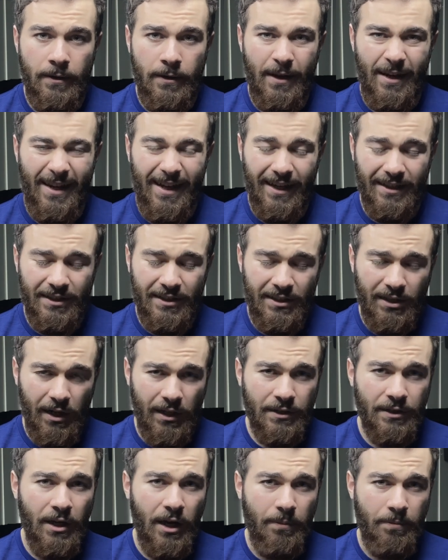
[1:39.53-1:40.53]
and he got
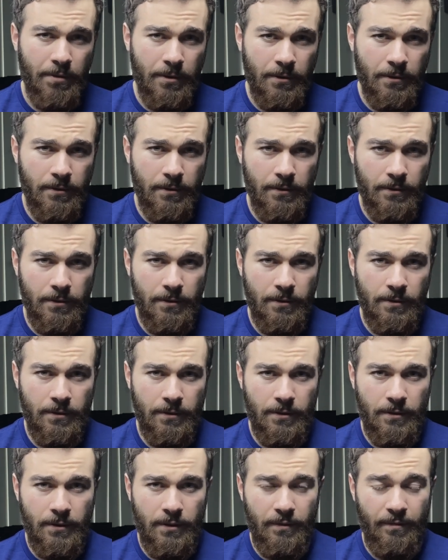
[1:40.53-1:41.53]
sucked up
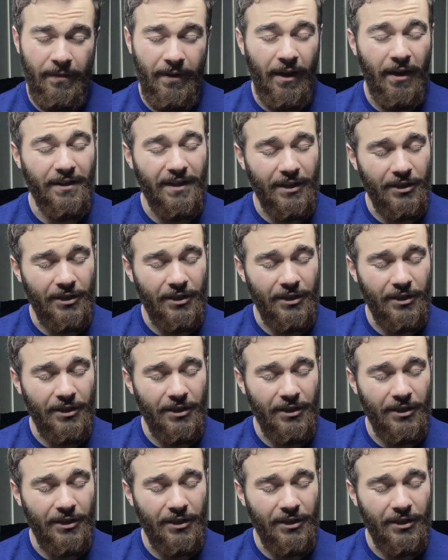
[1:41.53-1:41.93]
because